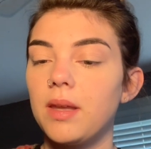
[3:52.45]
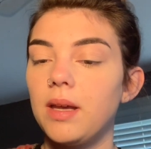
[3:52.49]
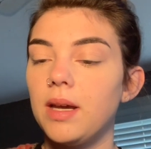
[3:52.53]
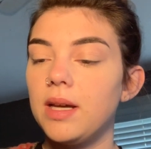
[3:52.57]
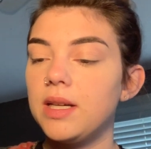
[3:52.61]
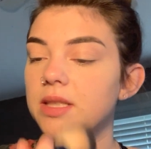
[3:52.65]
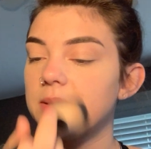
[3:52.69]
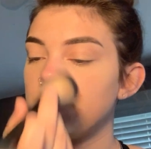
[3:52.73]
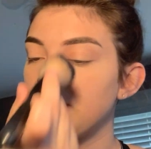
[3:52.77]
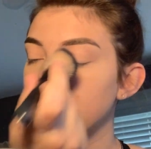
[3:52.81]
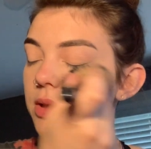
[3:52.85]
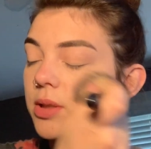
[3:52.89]

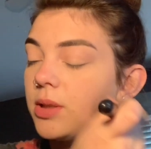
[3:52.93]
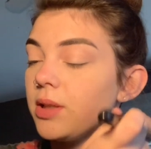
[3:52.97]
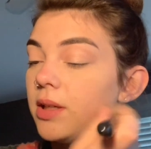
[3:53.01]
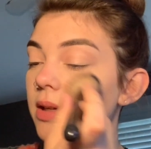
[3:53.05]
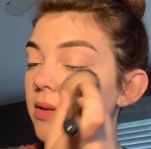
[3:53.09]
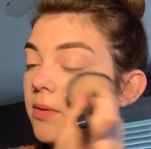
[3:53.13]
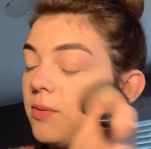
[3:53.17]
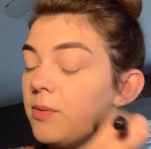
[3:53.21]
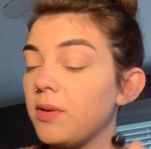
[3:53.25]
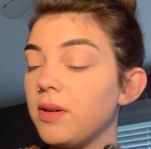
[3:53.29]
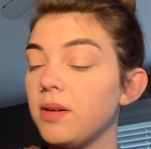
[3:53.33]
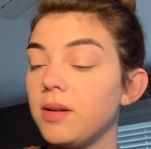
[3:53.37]

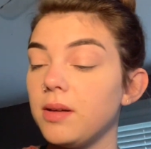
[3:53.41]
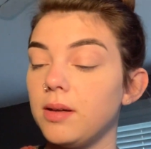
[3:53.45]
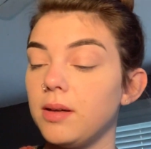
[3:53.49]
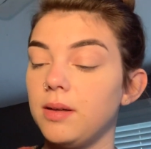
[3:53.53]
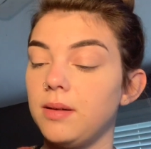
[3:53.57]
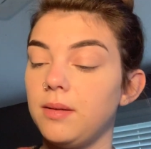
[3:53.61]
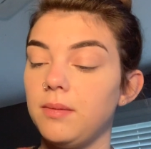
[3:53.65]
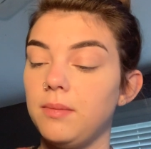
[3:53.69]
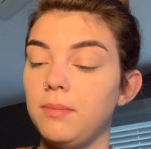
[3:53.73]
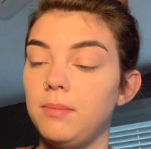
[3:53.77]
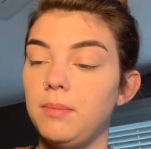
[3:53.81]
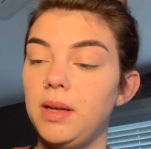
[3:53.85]
especially
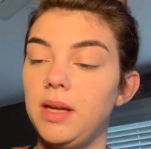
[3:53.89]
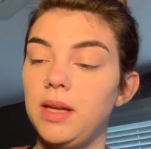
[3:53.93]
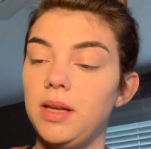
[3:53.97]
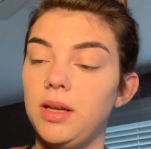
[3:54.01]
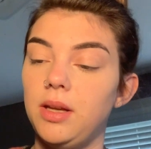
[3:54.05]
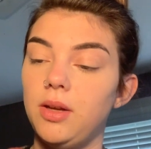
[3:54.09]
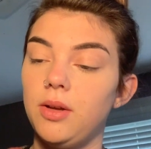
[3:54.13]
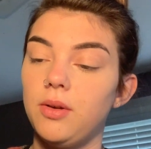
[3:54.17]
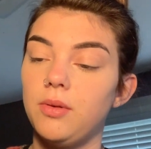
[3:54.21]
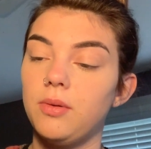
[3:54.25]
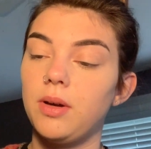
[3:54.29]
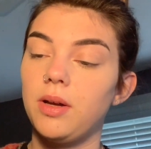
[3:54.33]
for me
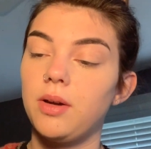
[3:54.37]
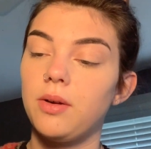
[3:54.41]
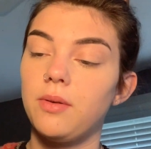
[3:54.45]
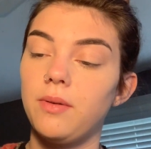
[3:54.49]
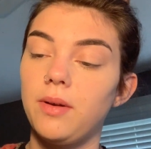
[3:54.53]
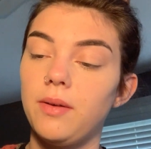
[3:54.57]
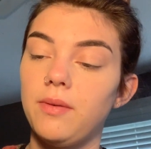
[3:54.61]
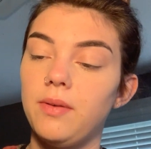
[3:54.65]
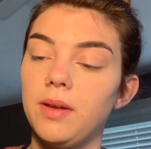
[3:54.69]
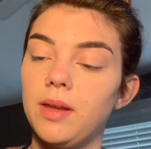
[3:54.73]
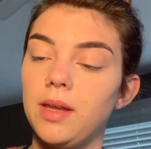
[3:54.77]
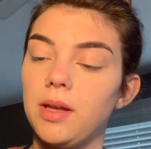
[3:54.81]
and you,
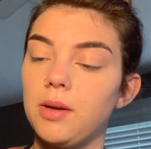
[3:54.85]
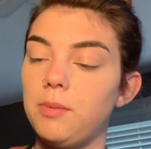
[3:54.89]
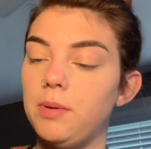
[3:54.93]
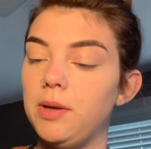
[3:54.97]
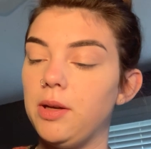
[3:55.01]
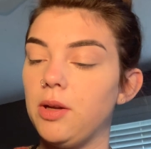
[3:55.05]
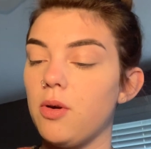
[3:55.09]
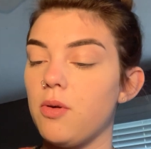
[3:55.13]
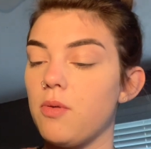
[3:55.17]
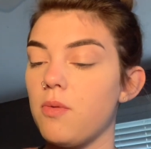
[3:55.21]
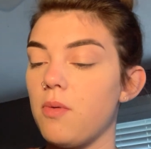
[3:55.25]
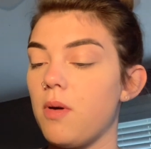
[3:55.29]
I feel like we
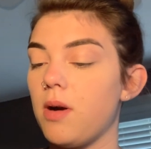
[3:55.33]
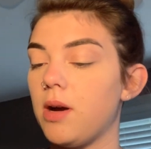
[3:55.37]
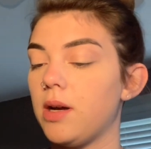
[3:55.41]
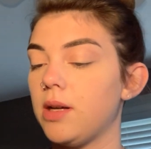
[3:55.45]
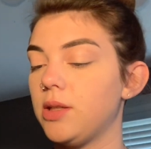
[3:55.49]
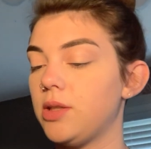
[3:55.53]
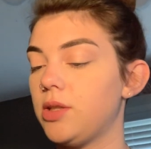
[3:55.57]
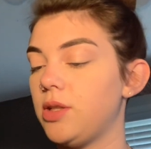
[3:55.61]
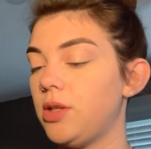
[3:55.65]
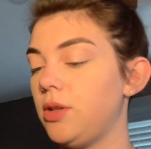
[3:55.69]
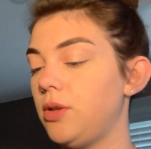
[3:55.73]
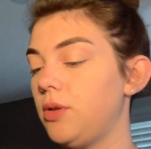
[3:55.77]
don't
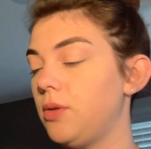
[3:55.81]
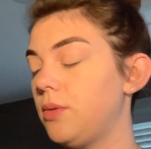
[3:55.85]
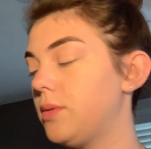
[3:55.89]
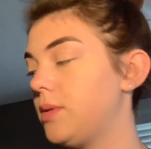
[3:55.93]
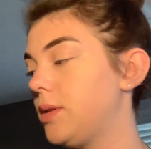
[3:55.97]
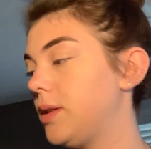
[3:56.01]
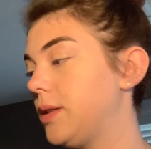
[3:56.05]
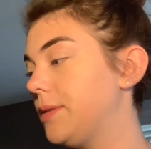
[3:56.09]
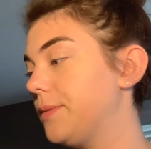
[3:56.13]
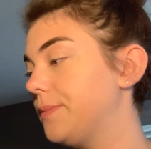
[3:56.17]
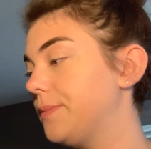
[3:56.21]
want to